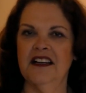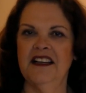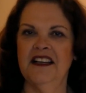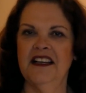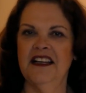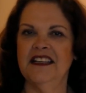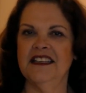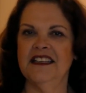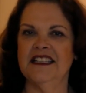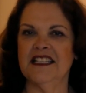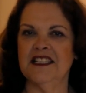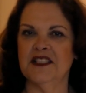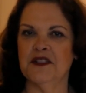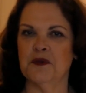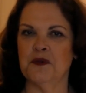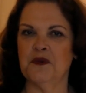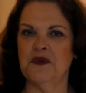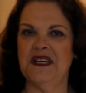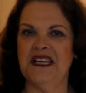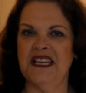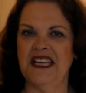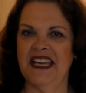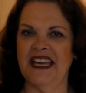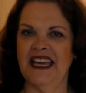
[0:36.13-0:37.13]
this
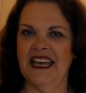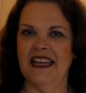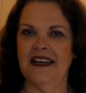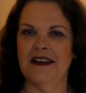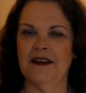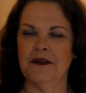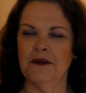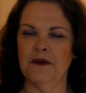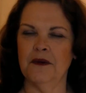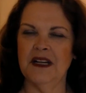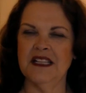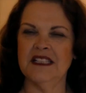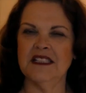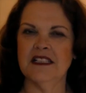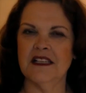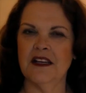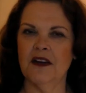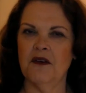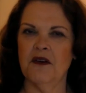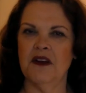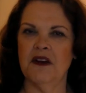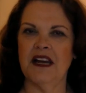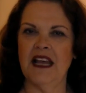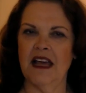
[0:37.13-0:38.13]
weekend. What's
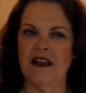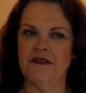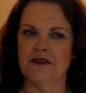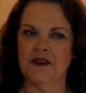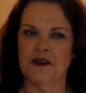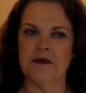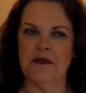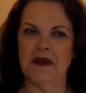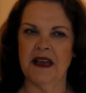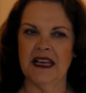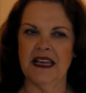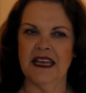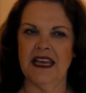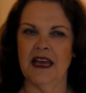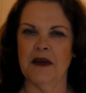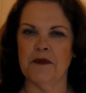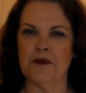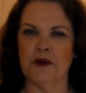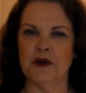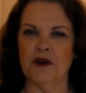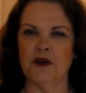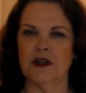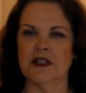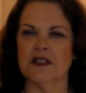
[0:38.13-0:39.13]
going on for my
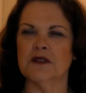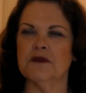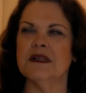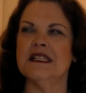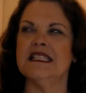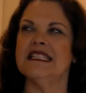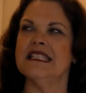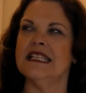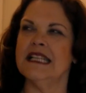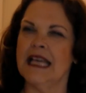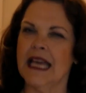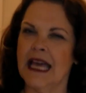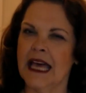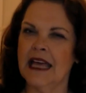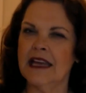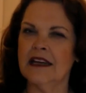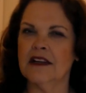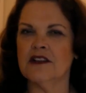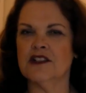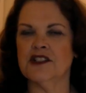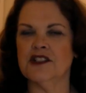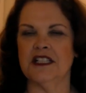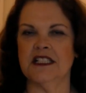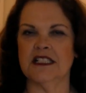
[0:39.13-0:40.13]
Capricorns? What's the
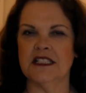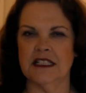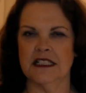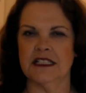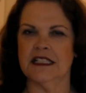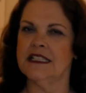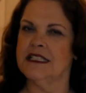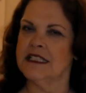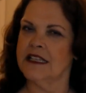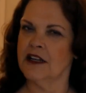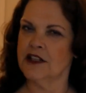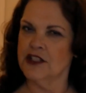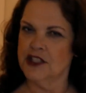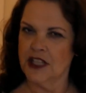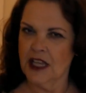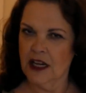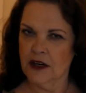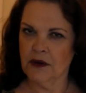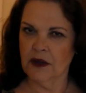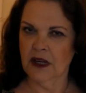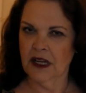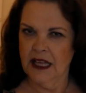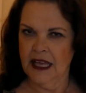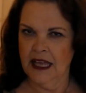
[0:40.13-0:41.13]
energies? Because these are
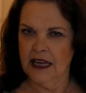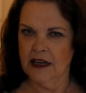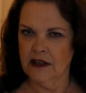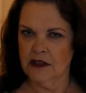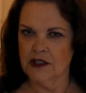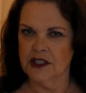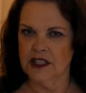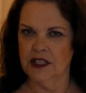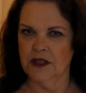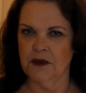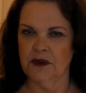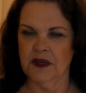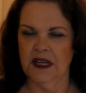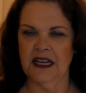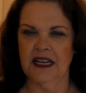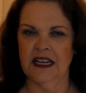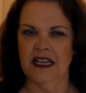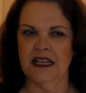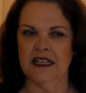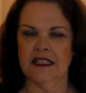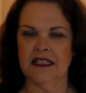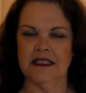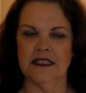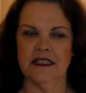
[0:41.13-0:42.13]
general energy
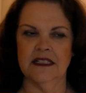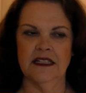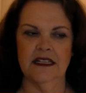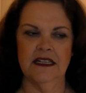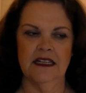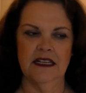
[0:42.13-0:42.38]
readings.